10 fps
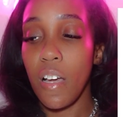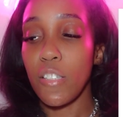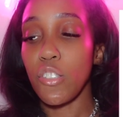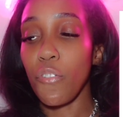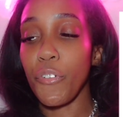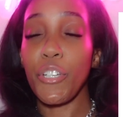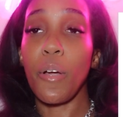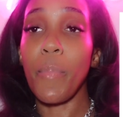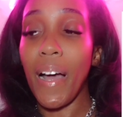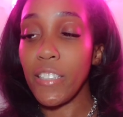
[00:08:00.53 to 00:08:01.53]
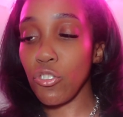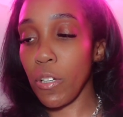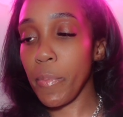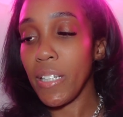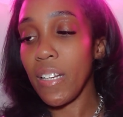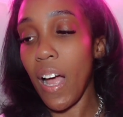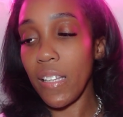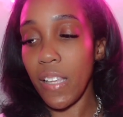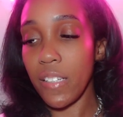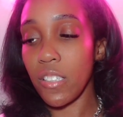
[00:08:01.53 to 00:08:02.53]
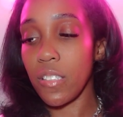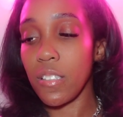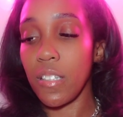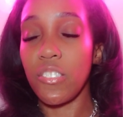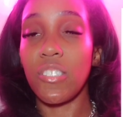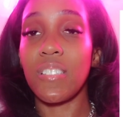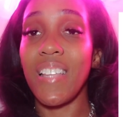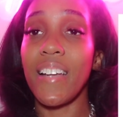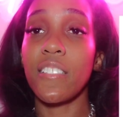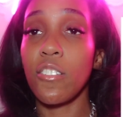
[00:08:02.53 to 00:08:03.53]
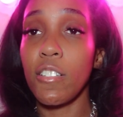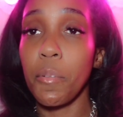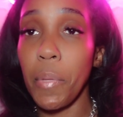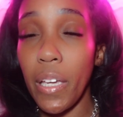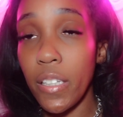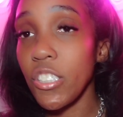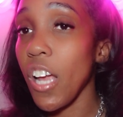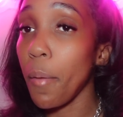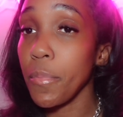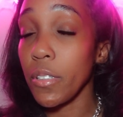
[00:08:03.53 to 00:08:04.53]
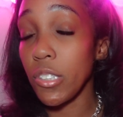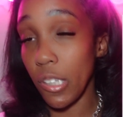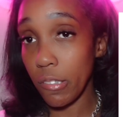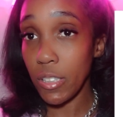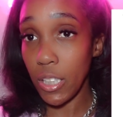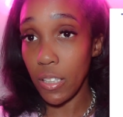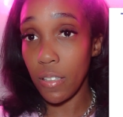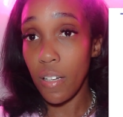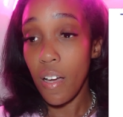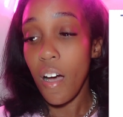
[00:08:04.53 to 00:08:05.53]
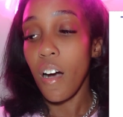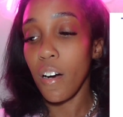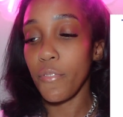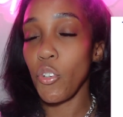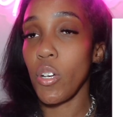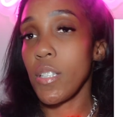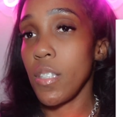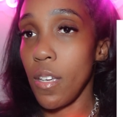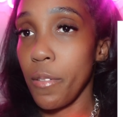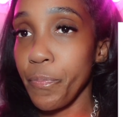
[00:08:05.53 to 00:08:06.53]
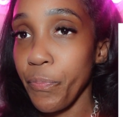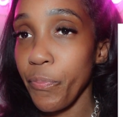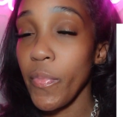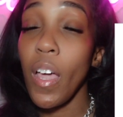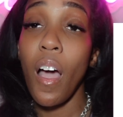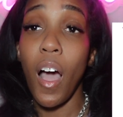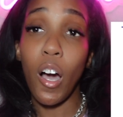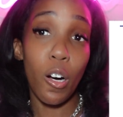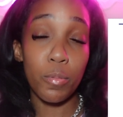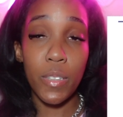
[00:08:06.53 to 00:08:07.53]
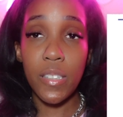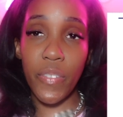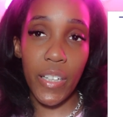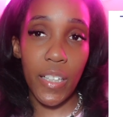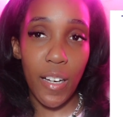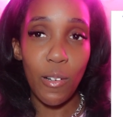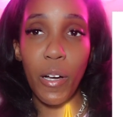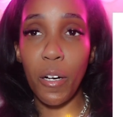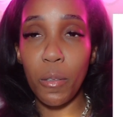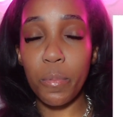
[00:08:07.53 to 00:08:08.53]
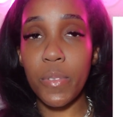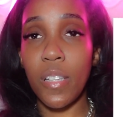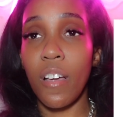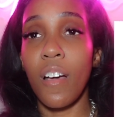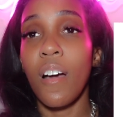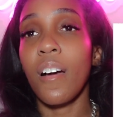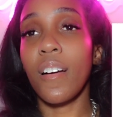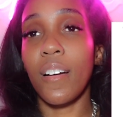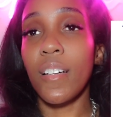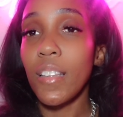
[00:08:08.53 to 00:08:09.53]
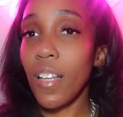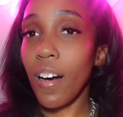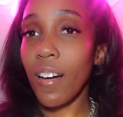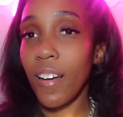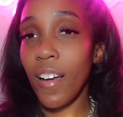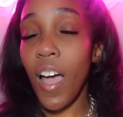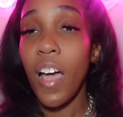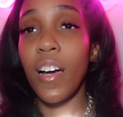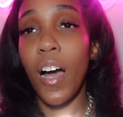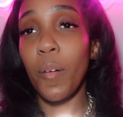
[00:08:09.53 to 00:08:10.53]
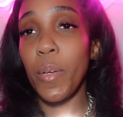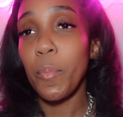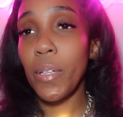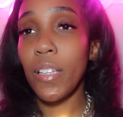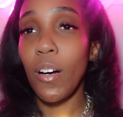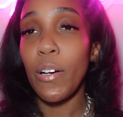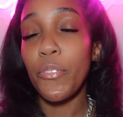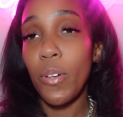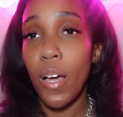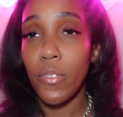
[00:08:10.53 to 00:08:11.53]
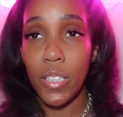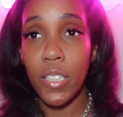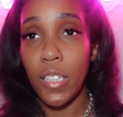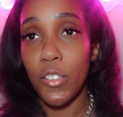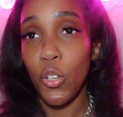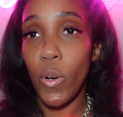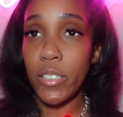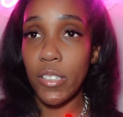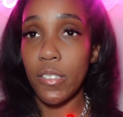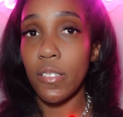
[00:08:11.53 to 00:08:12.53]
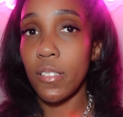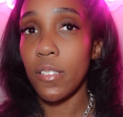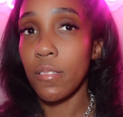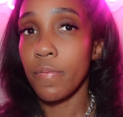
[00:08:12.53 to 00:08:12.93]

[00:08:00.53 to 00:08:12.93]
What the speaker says: So for your body treatment and eyelash extensions, that is going to be in chapters 13 of your exam. I hope this video helps. Good luck. Comment below if you have any other questions.